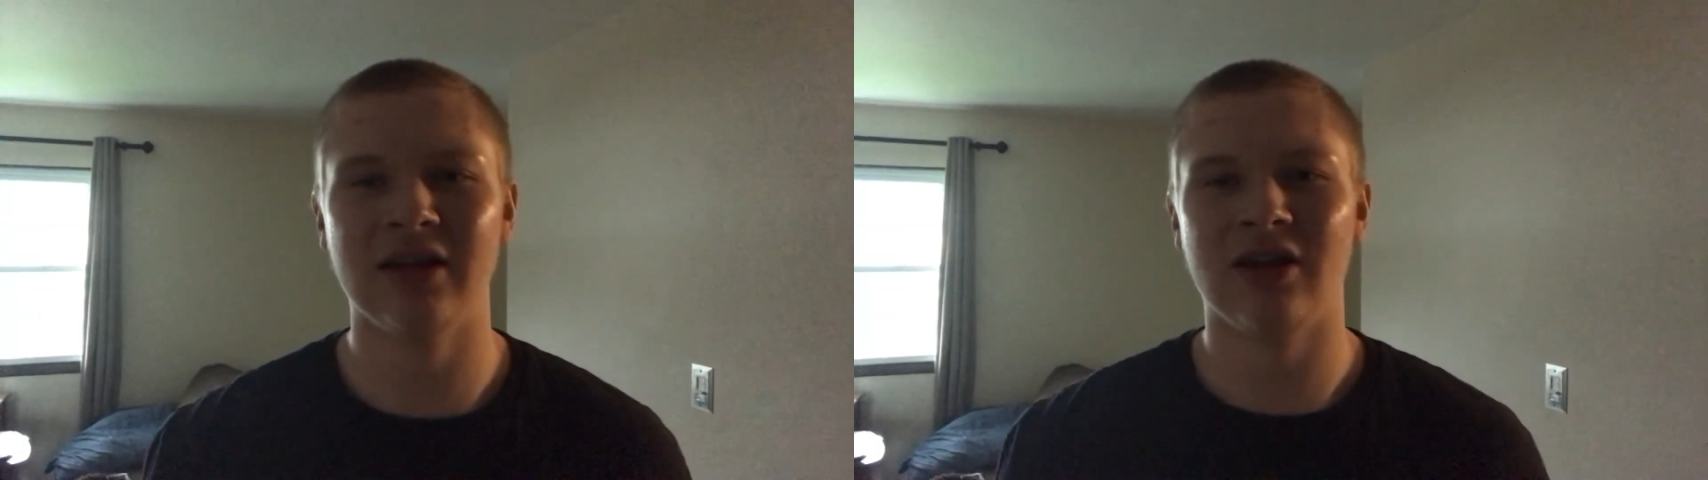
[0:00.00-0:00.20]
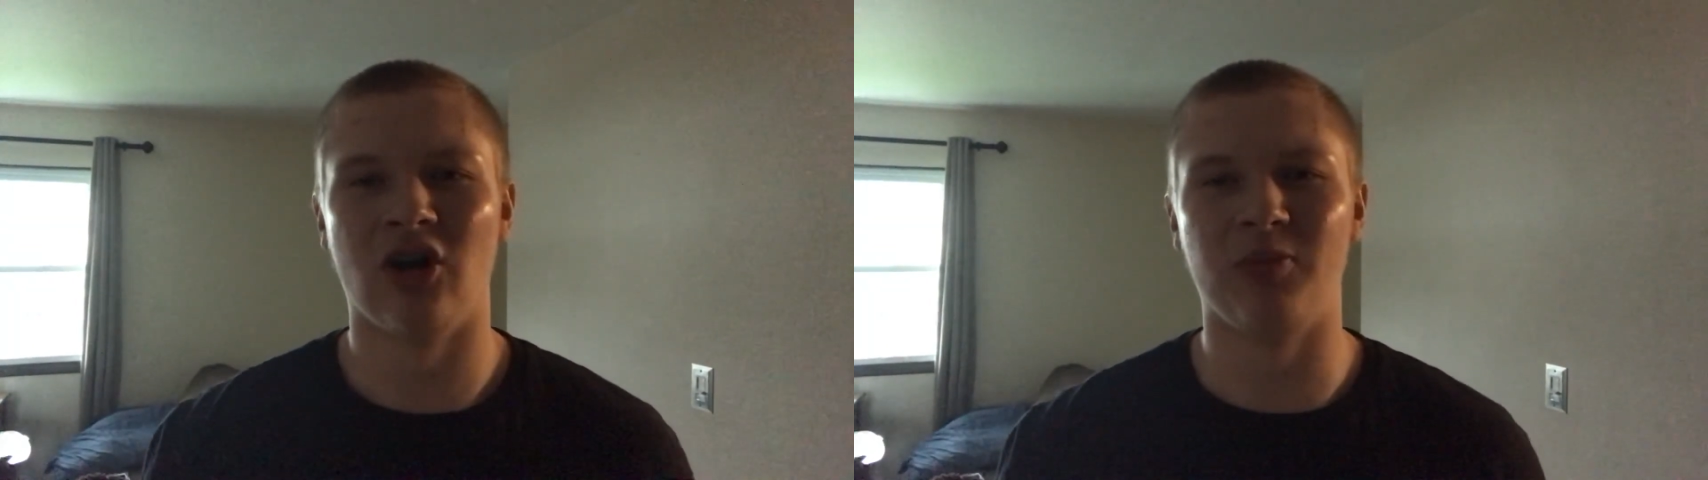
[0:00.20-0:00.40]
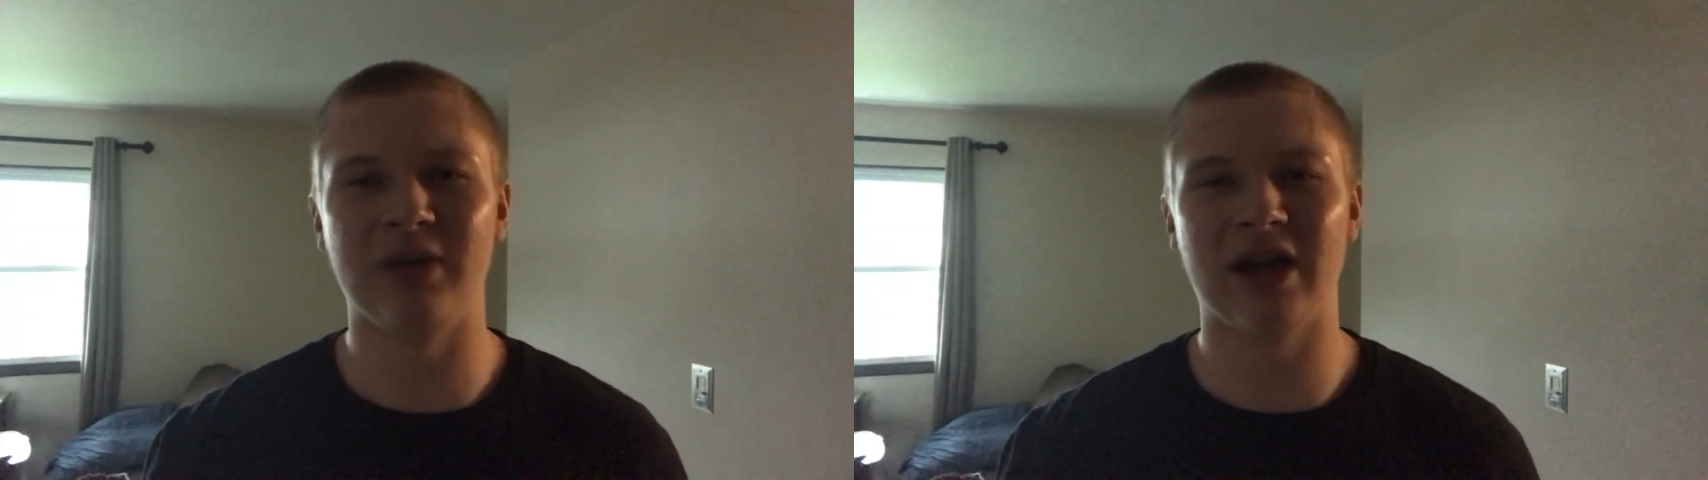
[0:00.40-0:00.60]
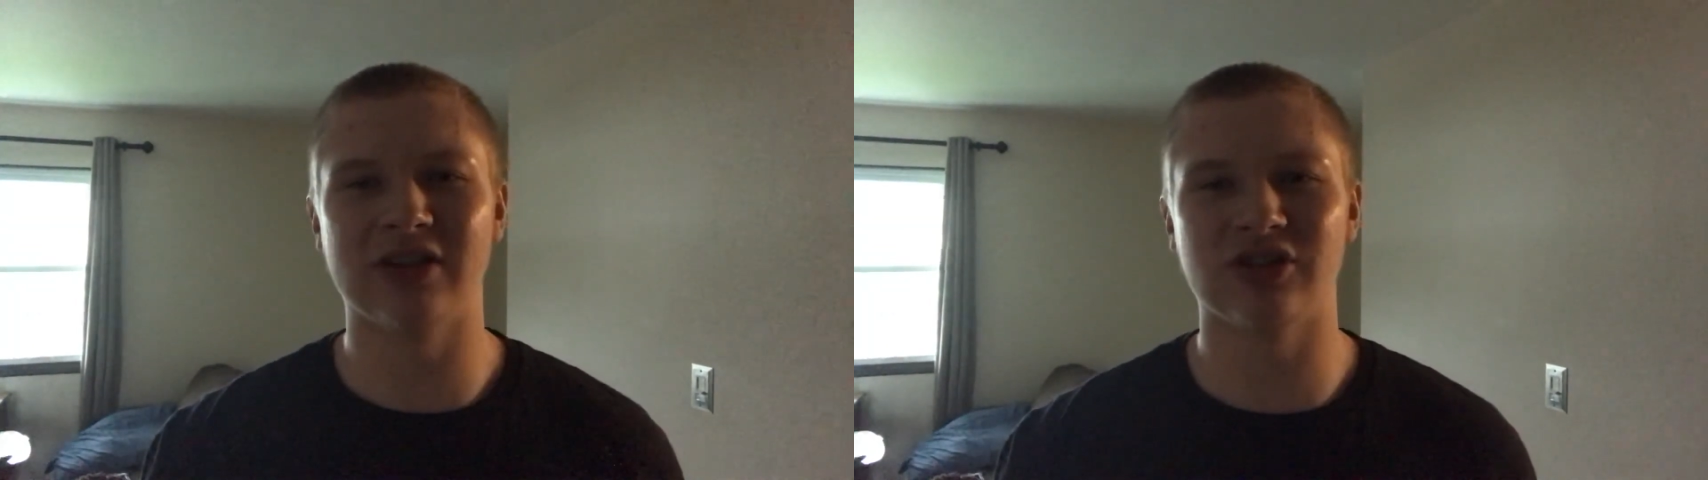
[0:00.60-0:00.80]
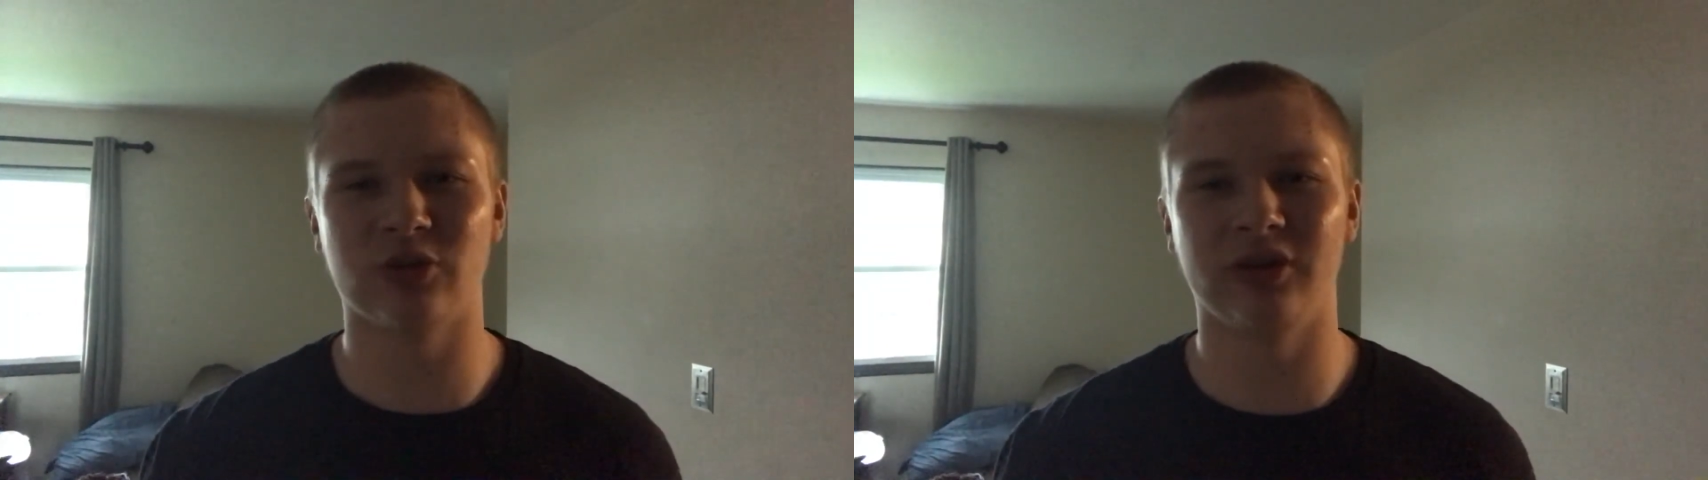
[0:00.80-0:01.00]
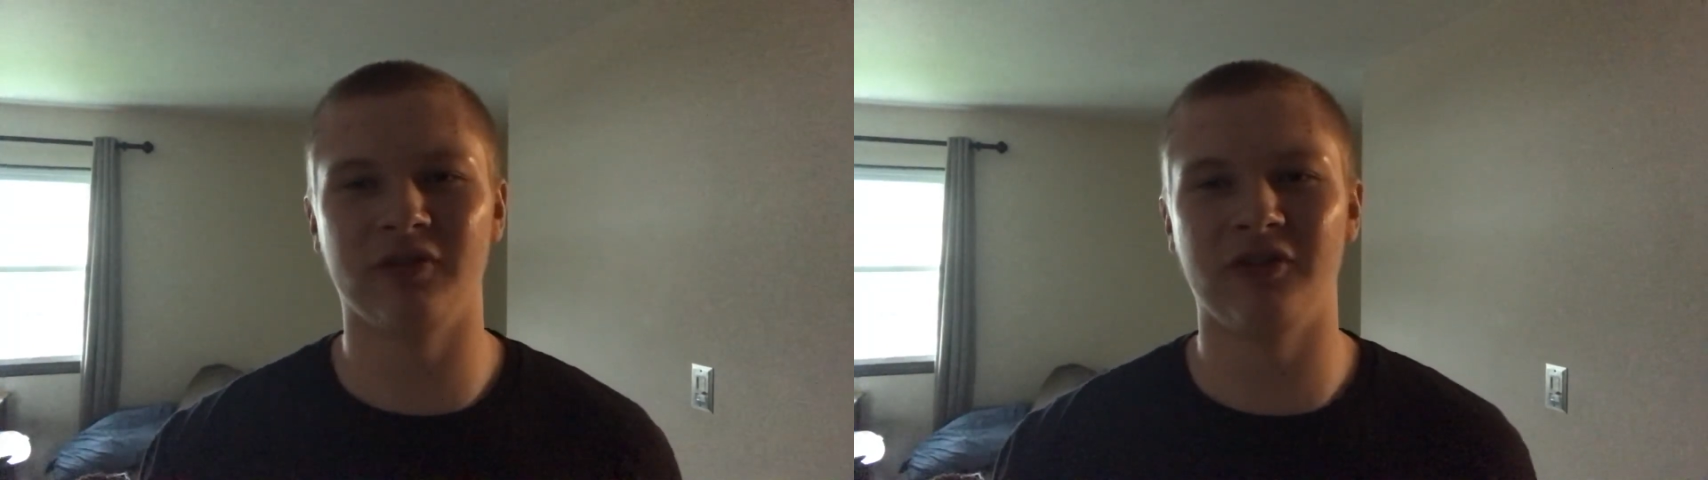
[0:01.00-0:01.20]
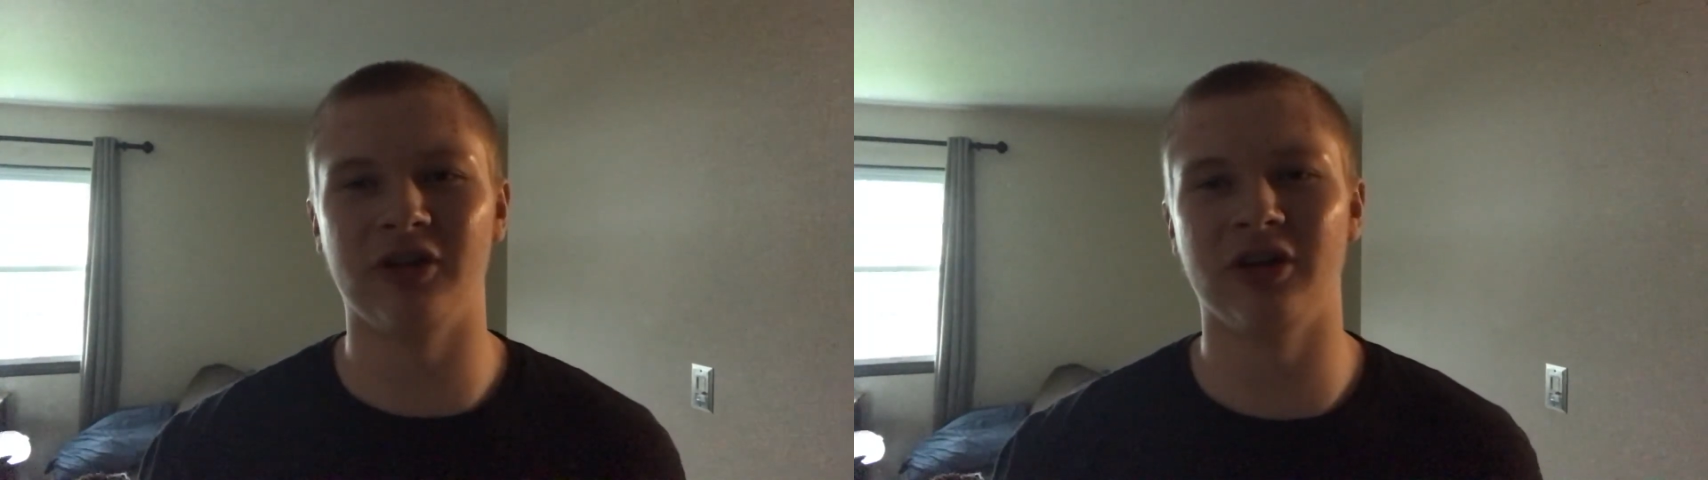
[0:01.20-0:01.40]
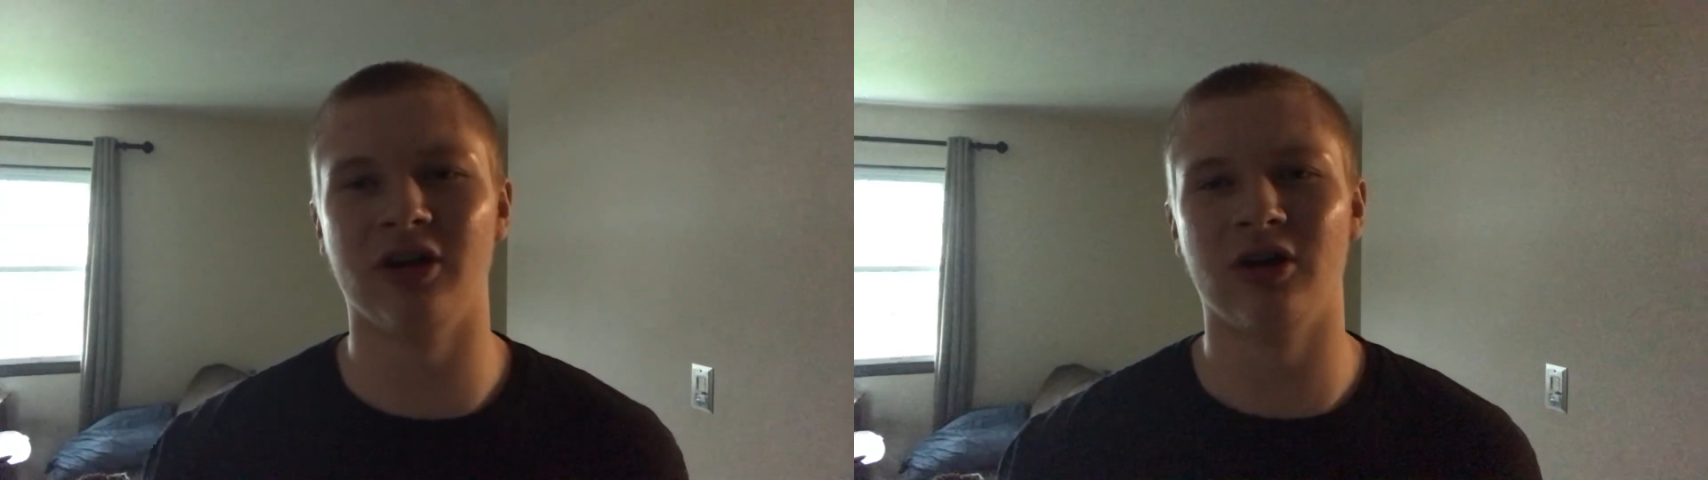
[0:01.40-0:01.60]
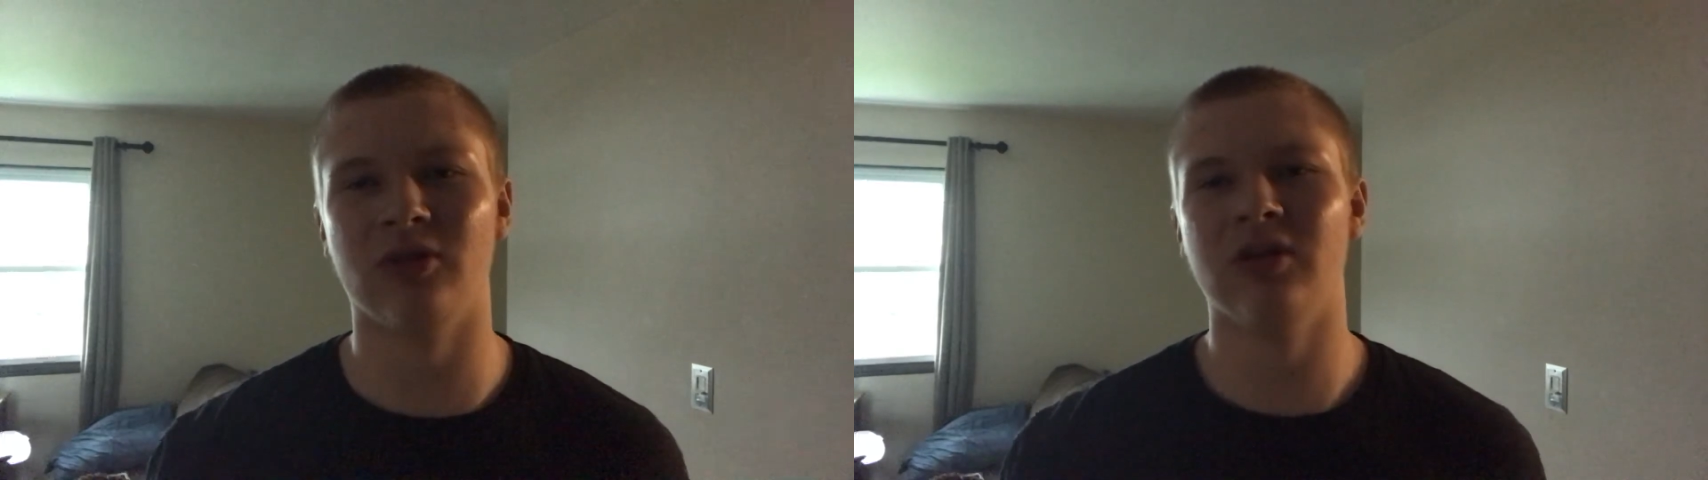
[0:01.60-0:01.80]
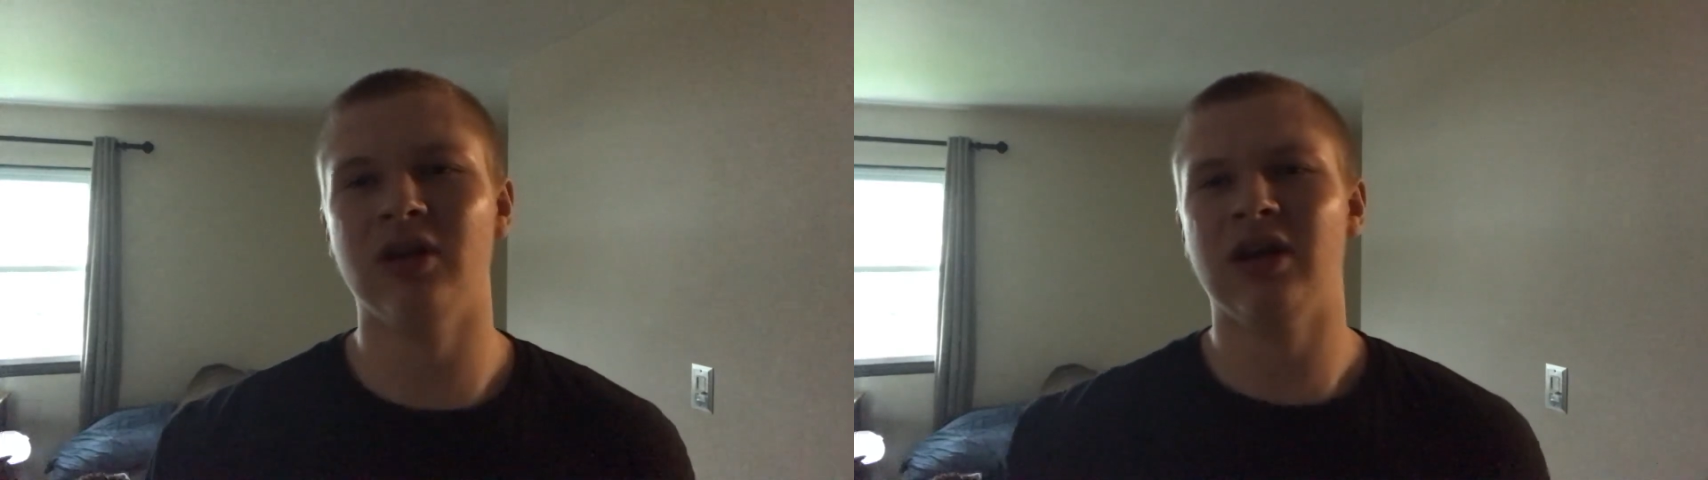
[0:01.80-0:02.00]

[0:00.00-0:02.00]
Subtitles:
Hope you guys enjoyed the video.